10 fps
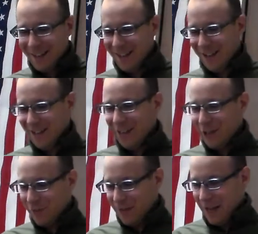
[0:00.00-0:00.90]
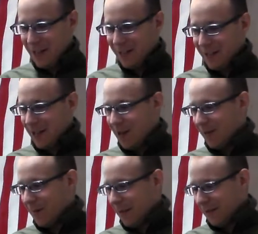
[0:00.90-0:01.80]
knowledge you need to
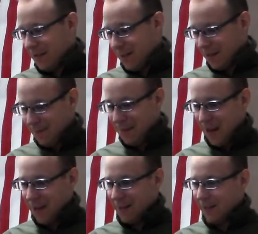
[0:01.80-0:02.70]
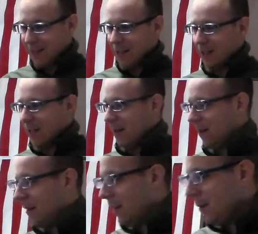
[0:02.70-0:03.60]
know about the bag, and it says
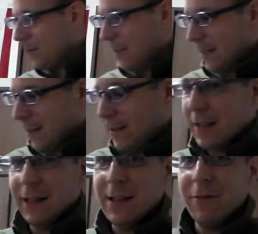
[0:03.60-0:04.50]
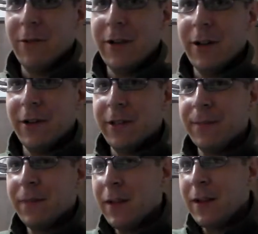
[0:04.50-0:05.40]
protecting the elite warriors.
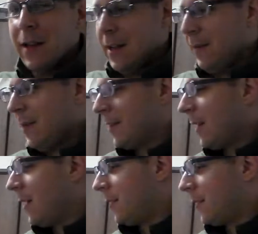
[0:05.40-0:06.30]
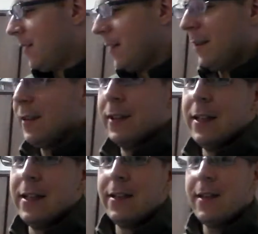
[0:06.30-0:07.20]
In this case, the
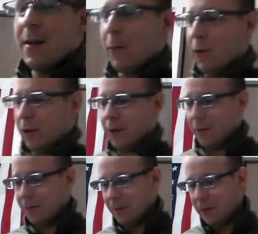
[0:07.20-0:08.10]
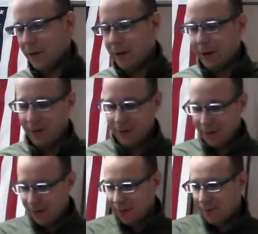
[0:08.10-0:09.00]
elite keyboard warrior,
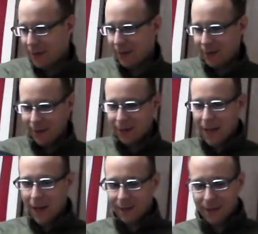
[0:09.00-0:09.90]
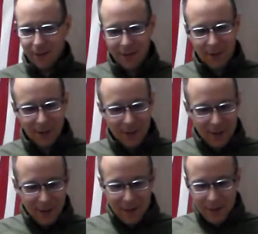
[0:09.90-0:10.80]
to be exact.
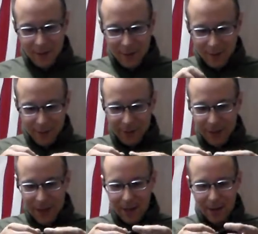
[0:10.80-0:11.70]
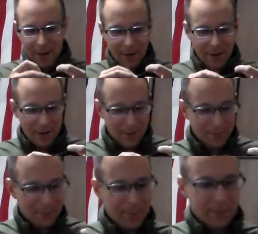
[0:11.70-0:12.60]
Oh, and there's a tag here, yeah.
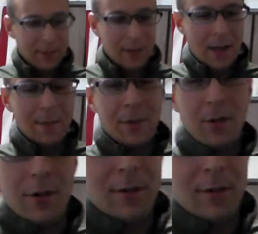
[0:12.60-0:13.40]
OpScore,